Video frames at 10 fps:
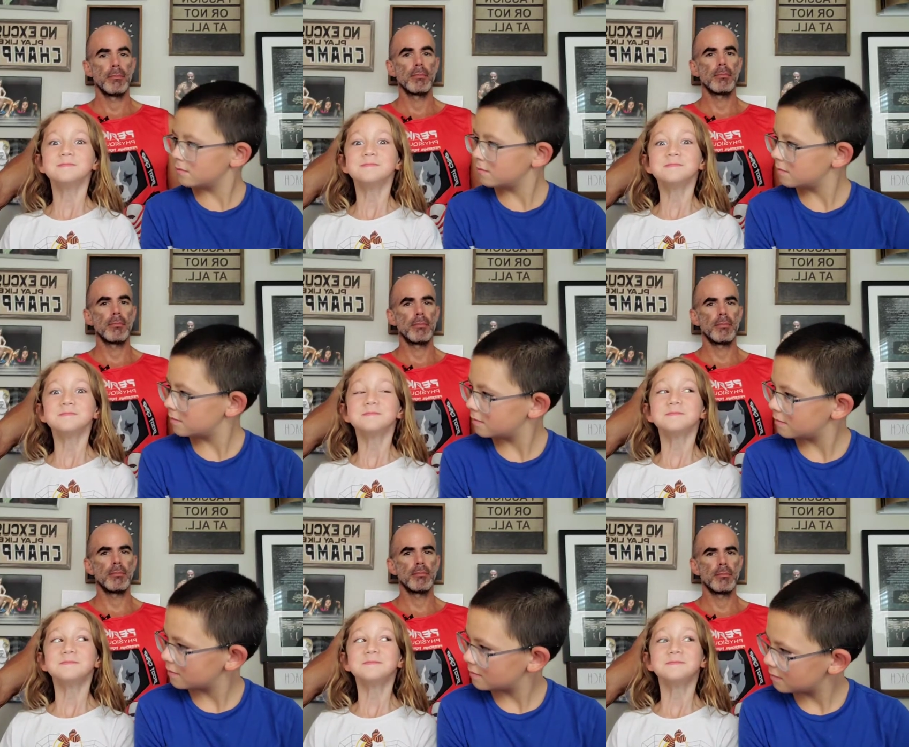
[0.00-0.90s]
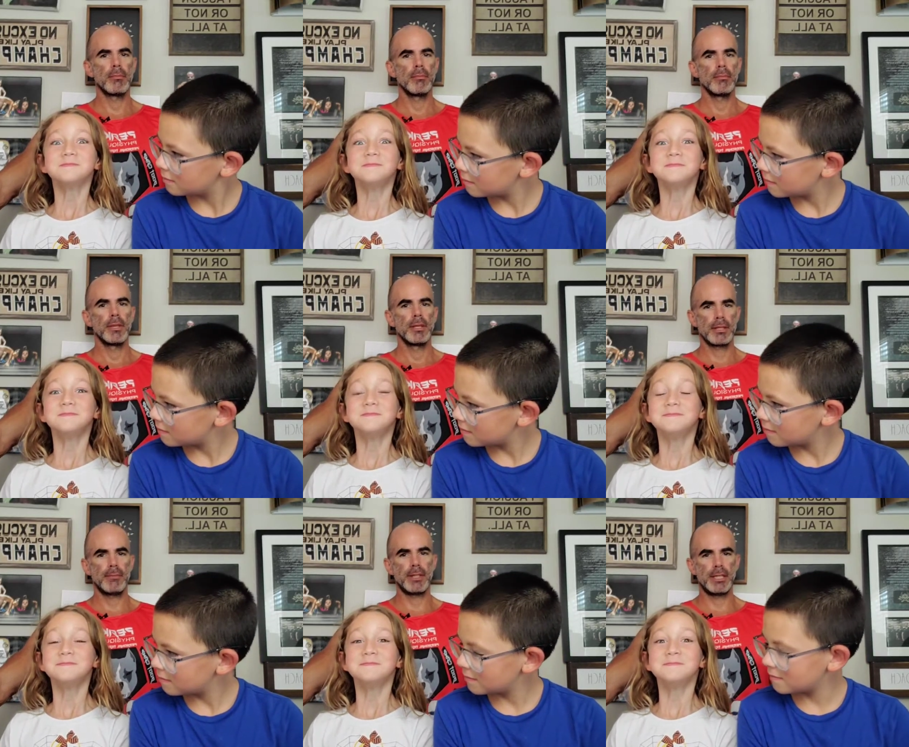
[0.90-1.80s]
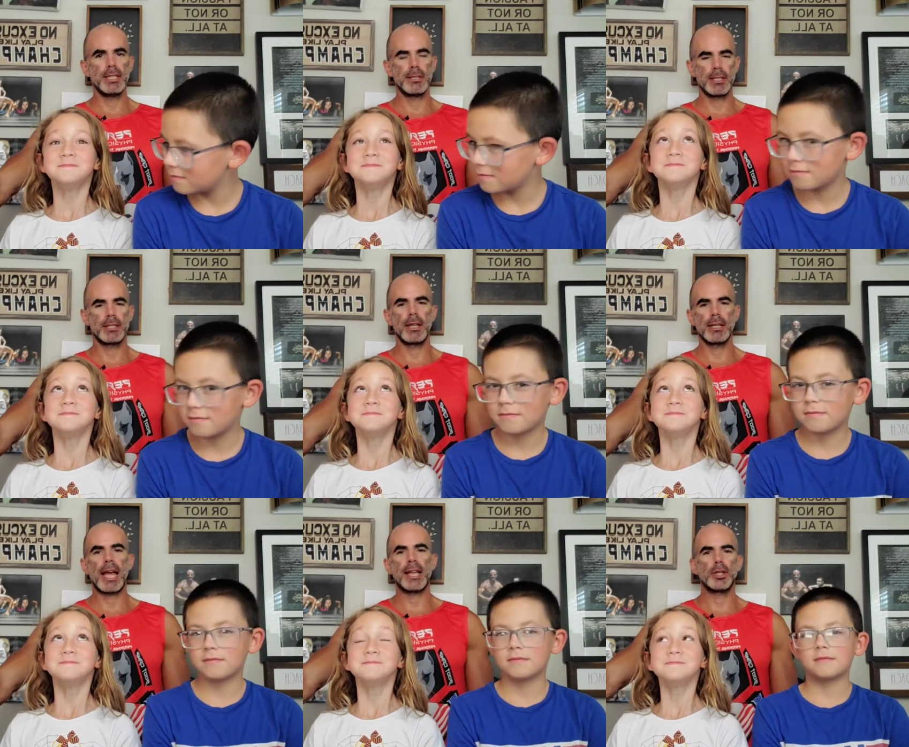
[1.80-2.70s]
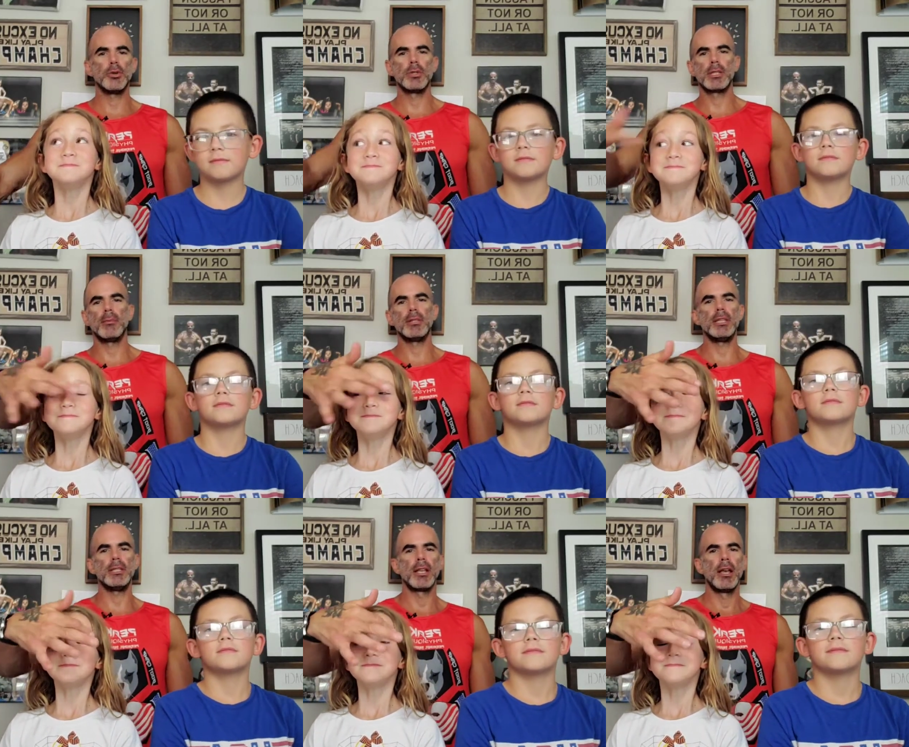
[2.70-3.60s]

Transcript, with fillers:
Speaker 1: Mm hmm. Some of us need to tattoo some of these